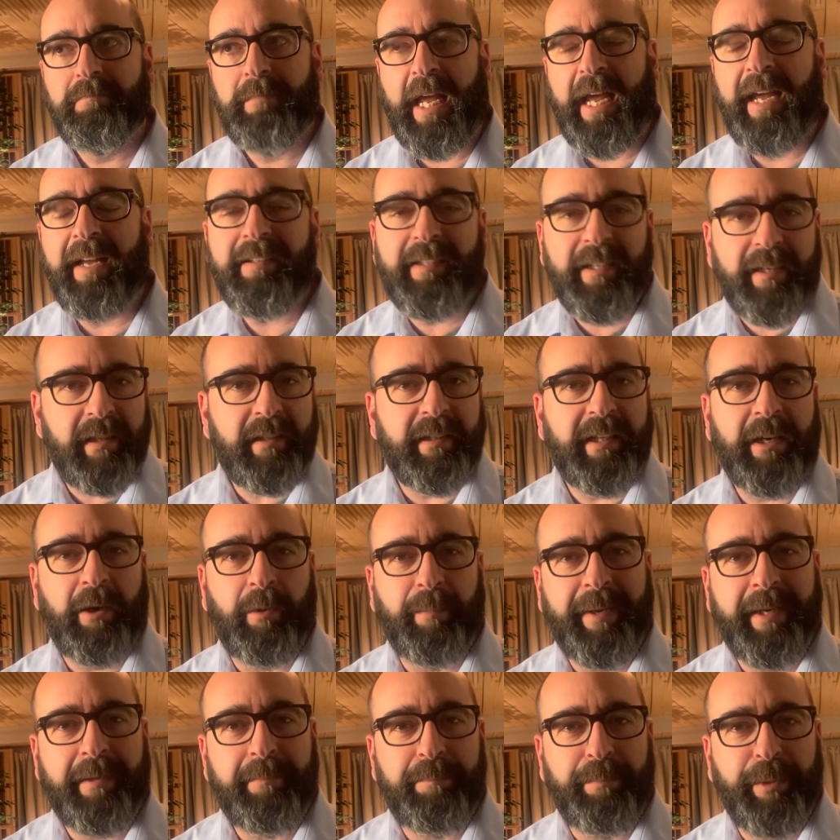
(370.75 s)
it did a little
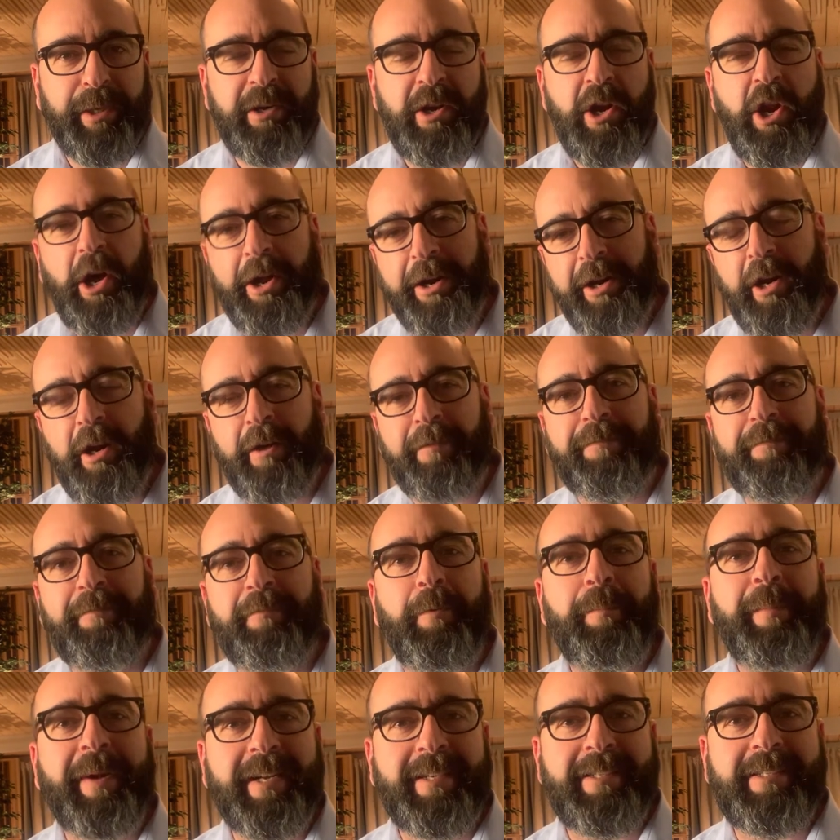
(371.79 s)
bit, but not enough for
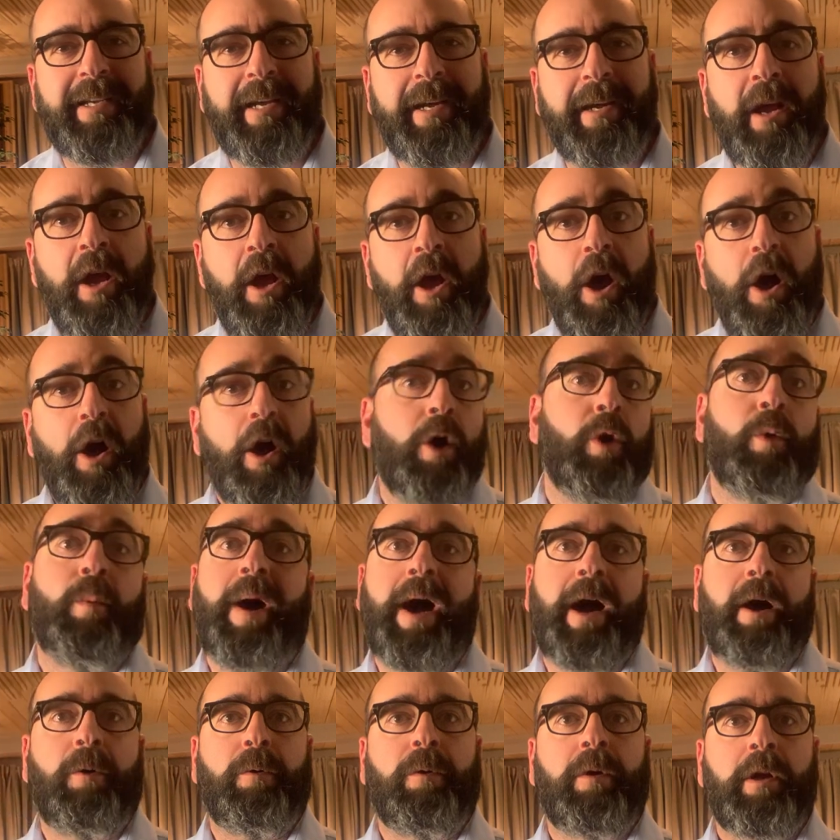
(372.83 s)
me to say, "Oh
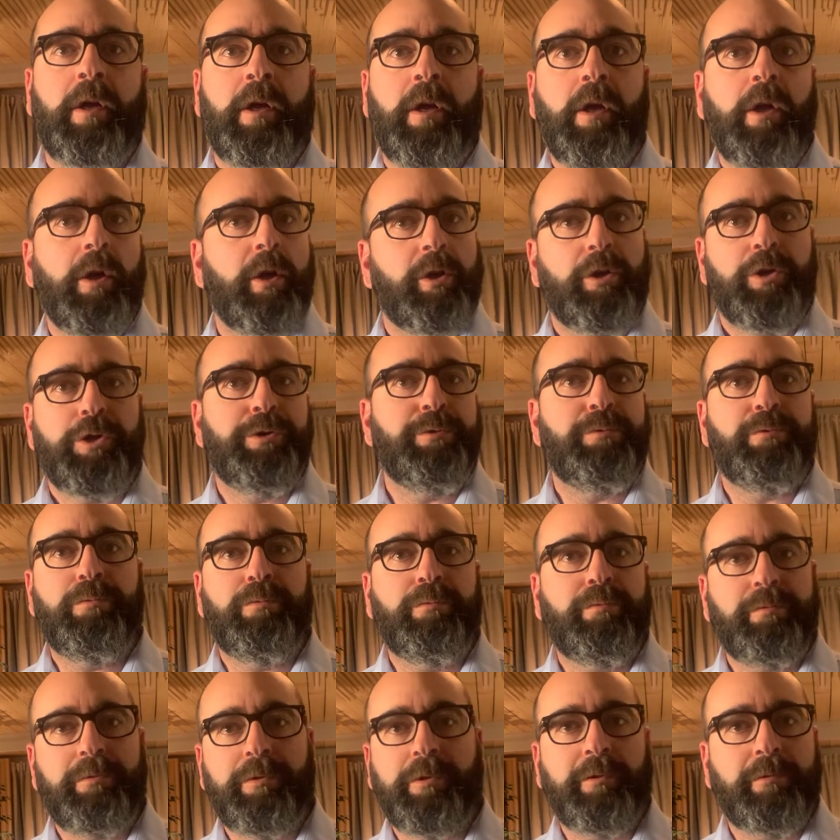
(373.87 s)
wow, you
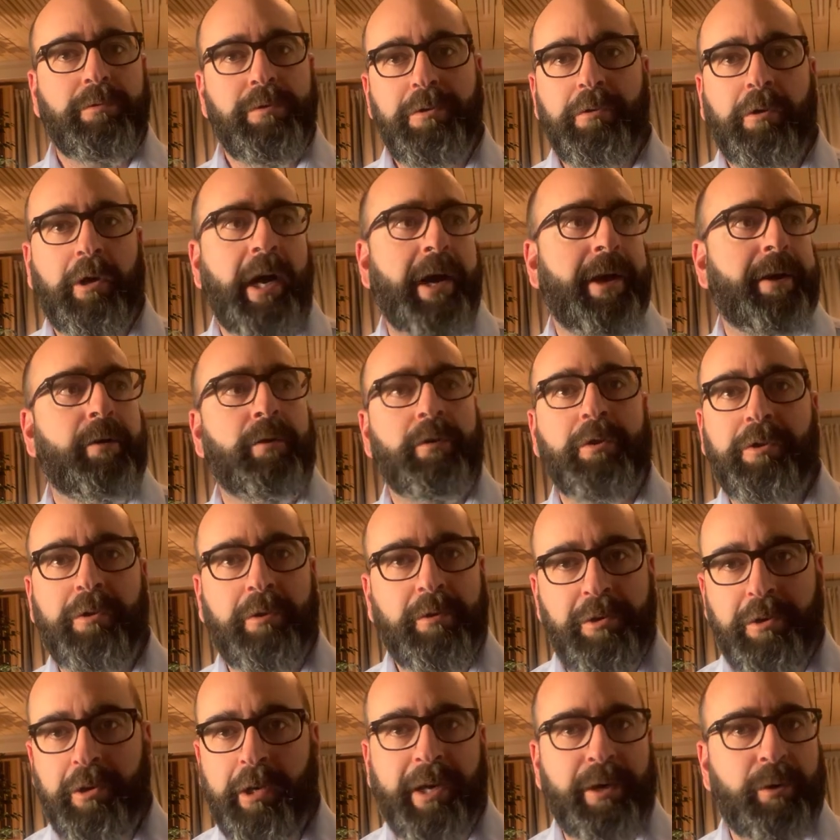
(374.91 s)
you, you gotta you,
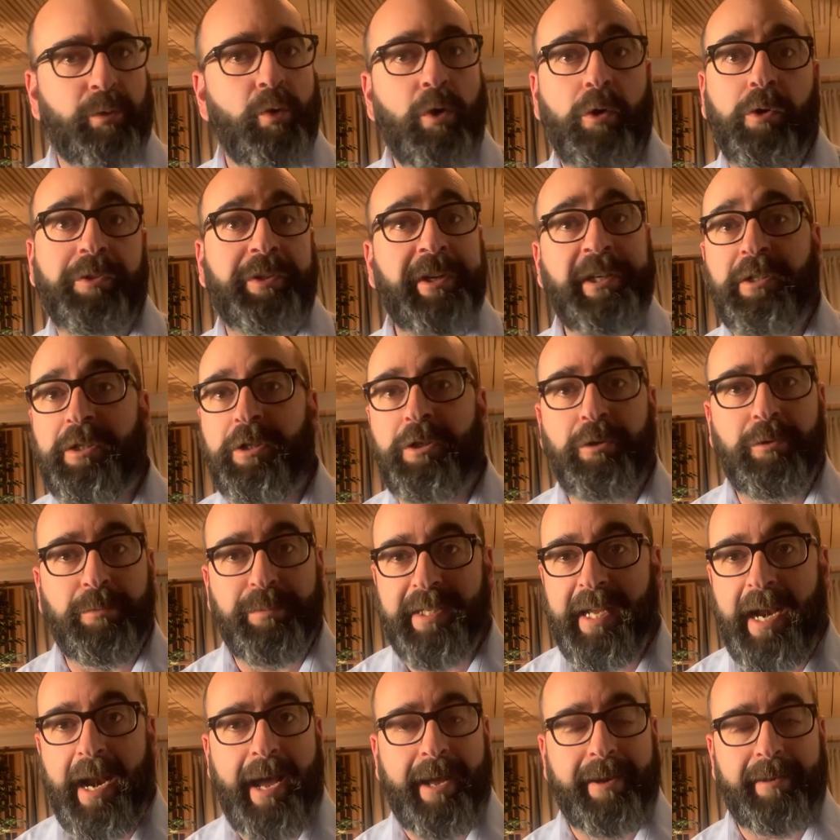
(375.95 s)
you gotta roll these tubes
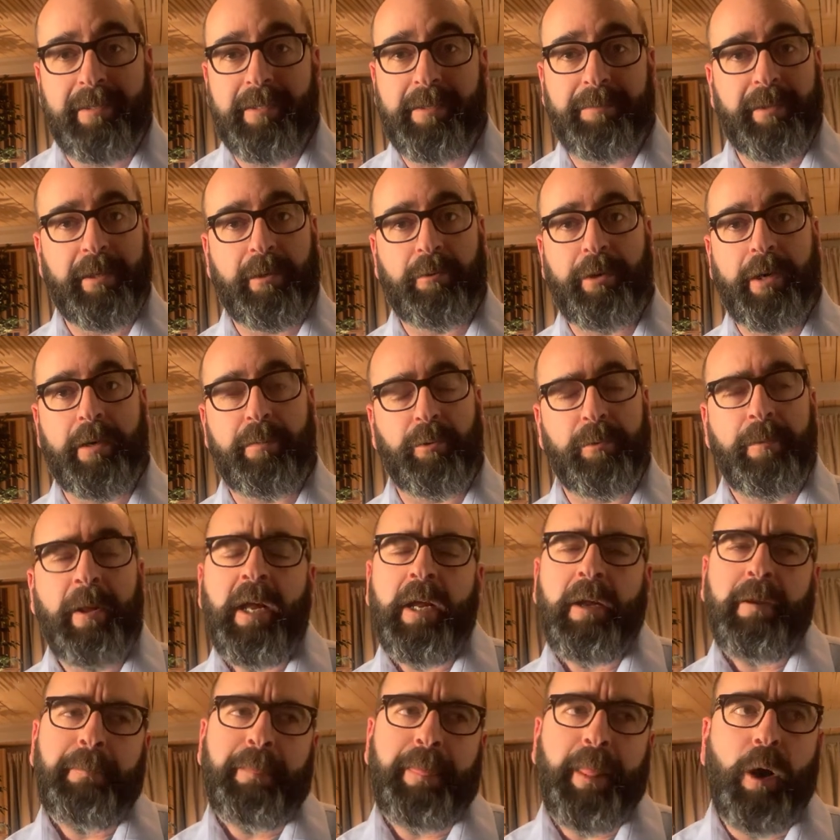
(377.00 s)
that added something incredible."
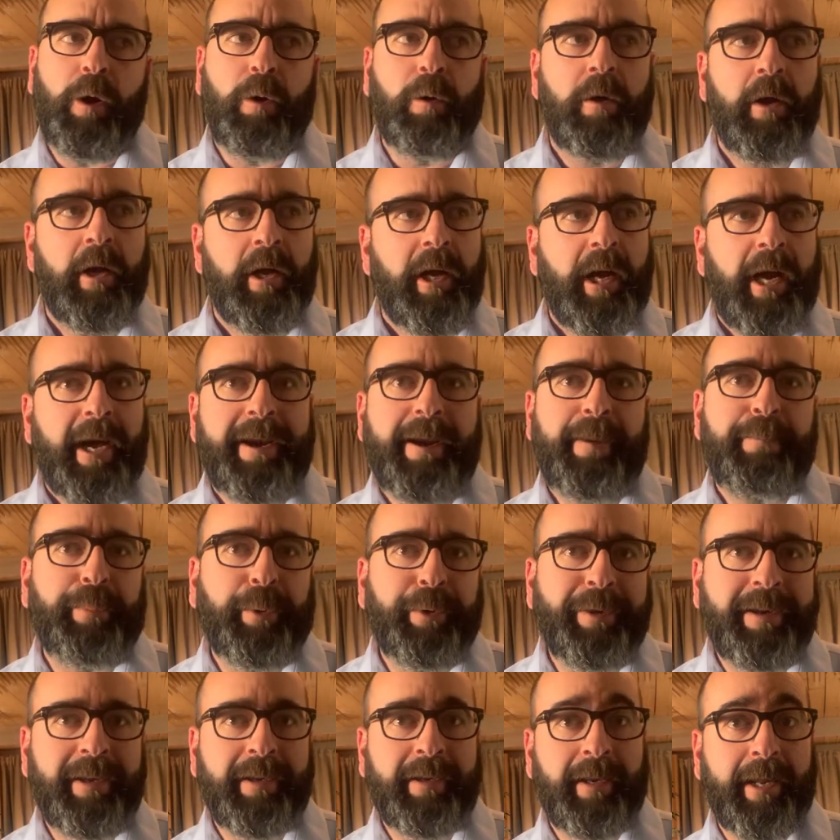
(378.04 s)
No, had I
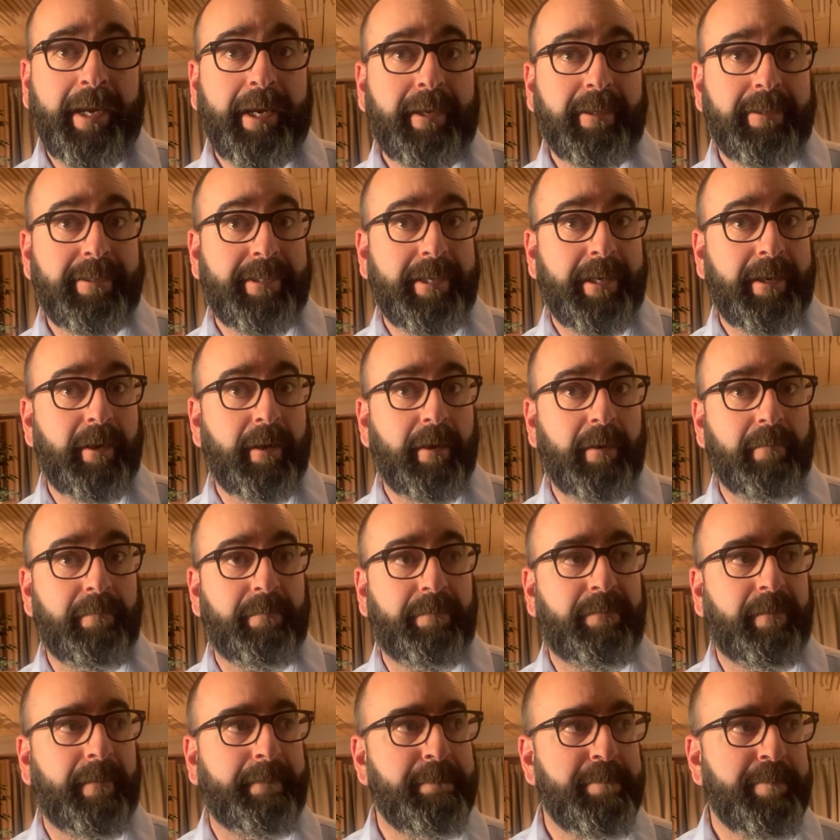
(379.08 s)
put in like a set
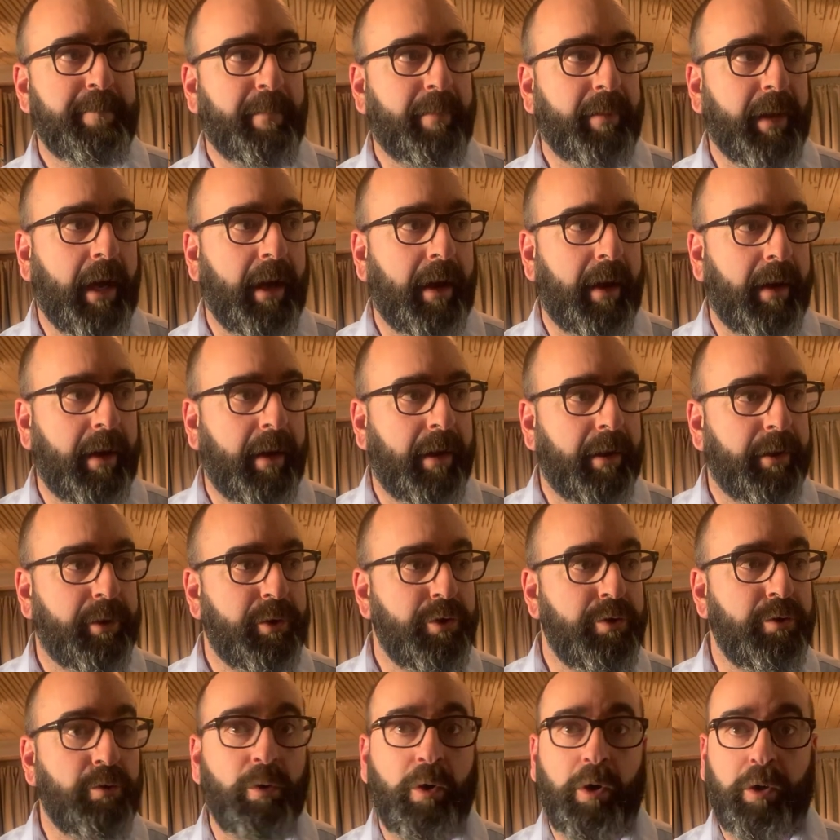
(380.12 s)
of uh,
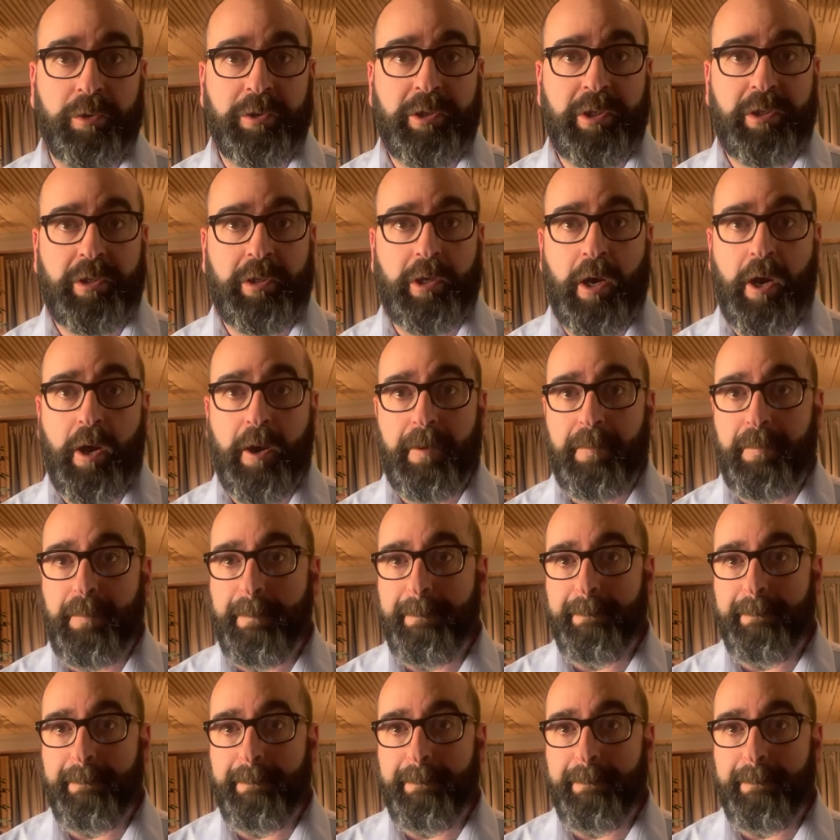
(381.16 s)
new old stock